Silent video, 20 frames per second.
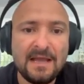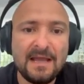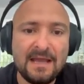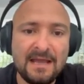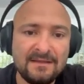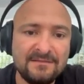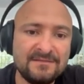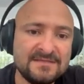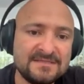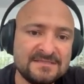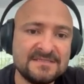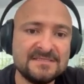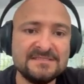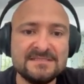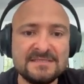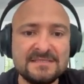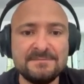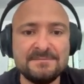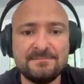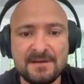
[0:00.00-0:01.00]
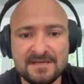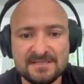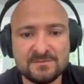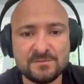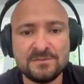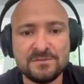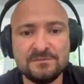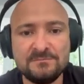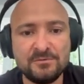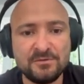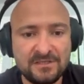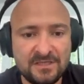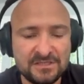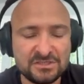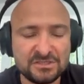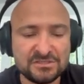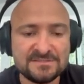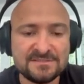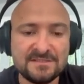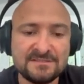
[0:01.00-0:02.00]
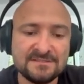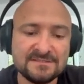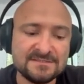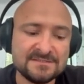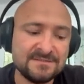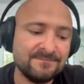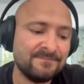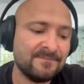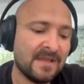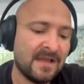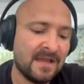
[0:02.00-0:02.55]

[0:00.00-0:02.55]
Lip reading: And this is the password protection settings.